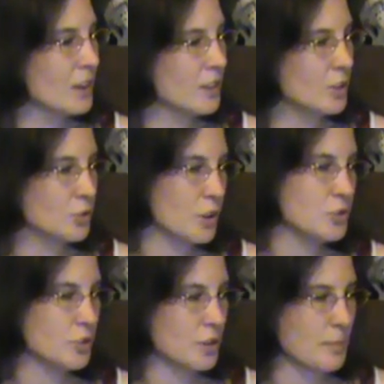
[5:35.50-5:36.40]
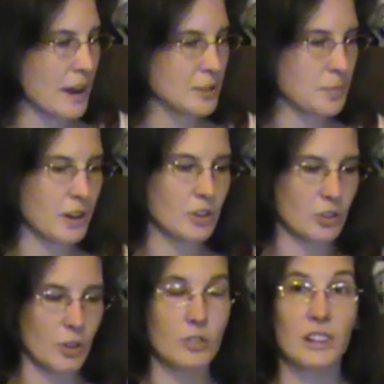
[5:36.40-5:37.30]
These creatures come back to
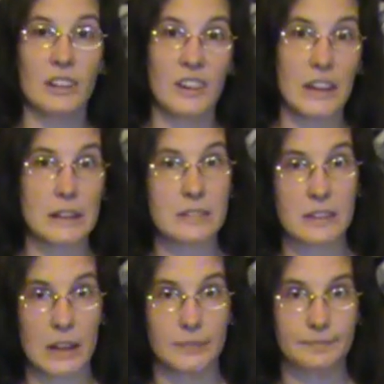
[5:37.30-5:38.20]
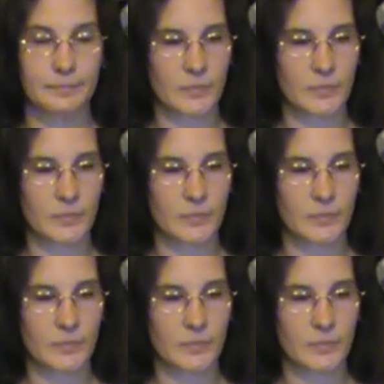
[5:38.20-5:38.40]
punish those living in sin.